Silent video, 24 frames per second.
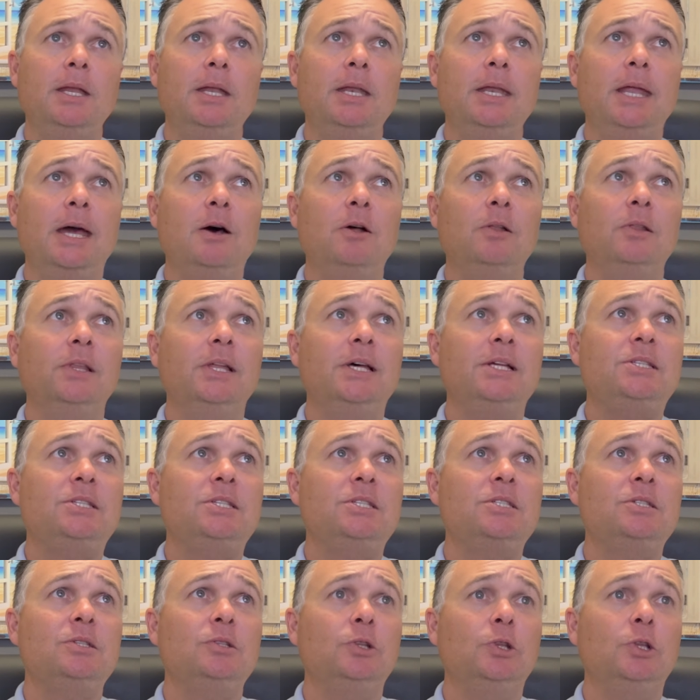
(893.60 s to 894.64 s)
Now
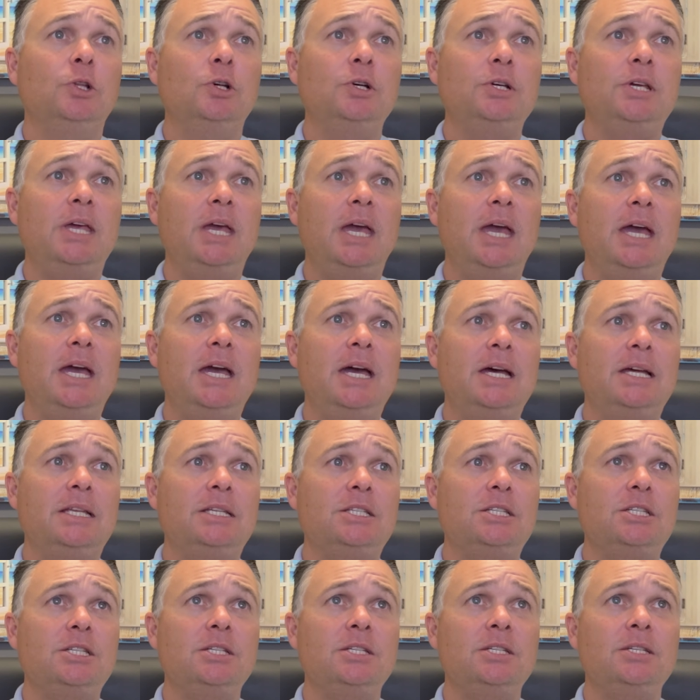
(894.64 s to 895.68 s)
let's look
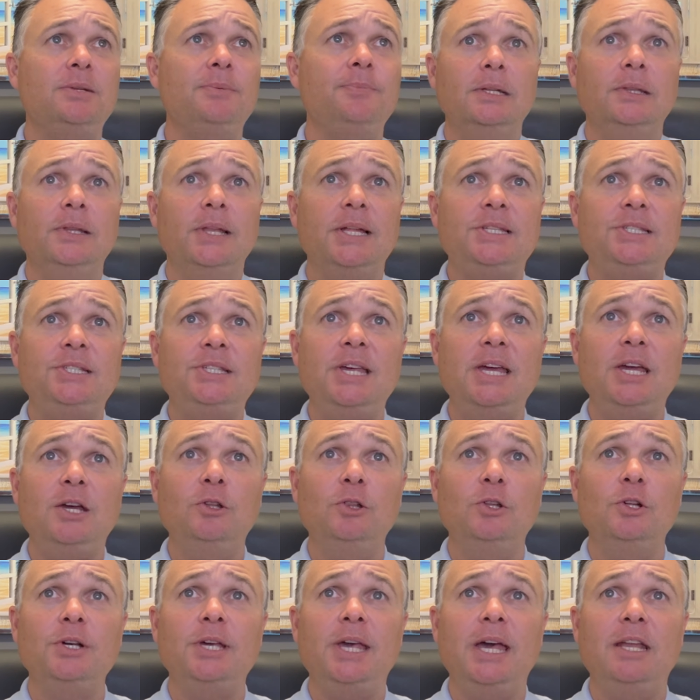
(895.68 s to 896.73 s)
at Let's take a
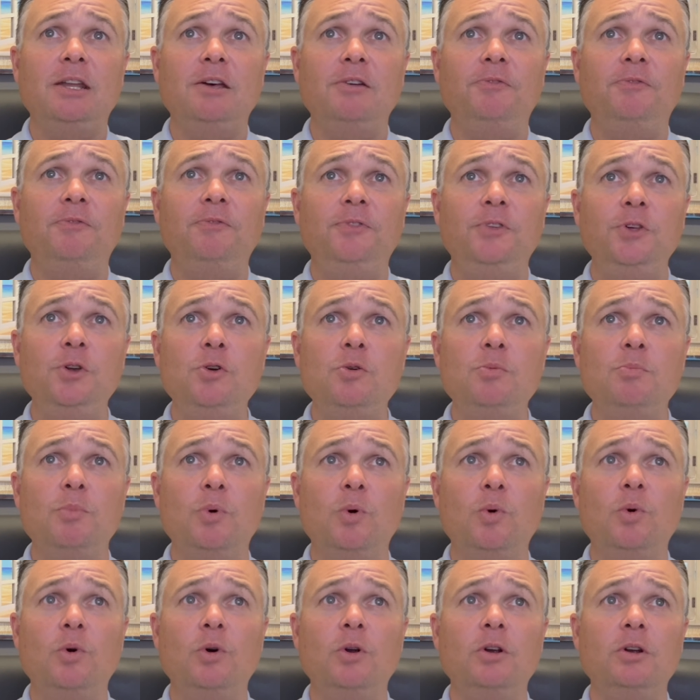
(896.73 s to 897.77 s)
look at a few
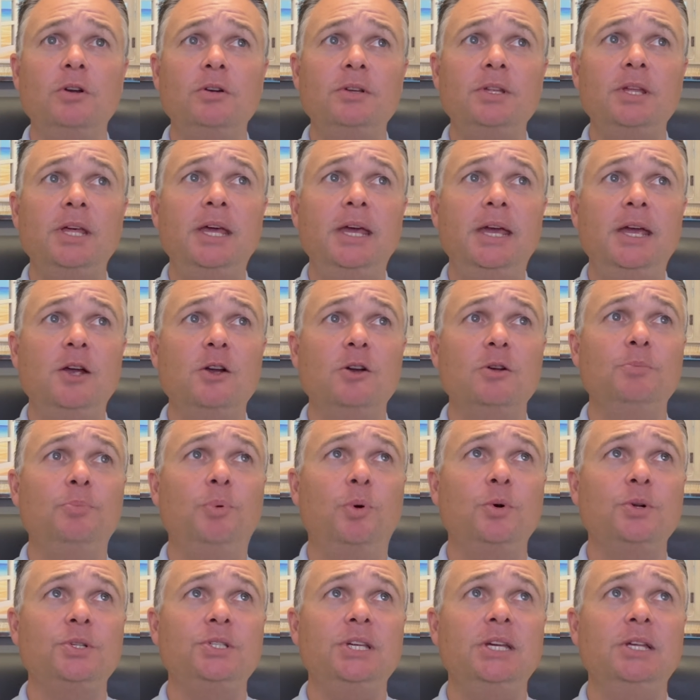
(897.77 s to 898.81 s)
more here in
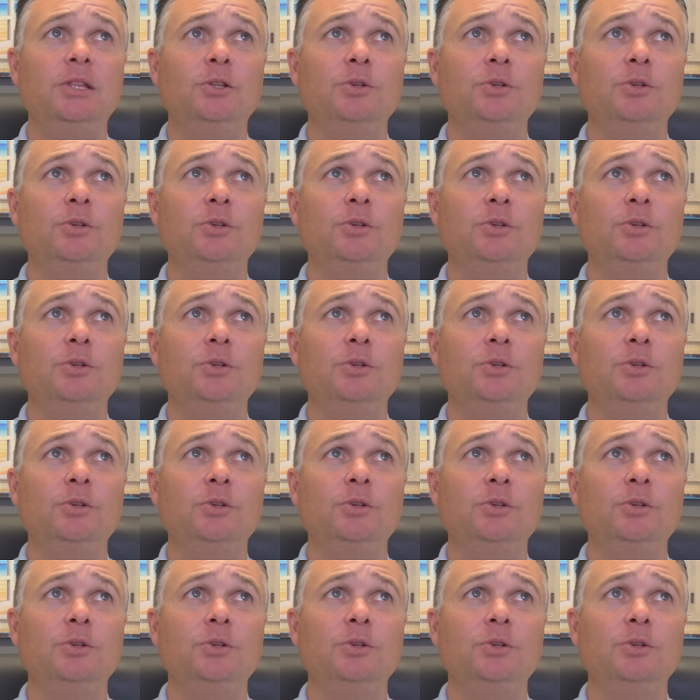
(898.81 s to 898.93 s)
Port St.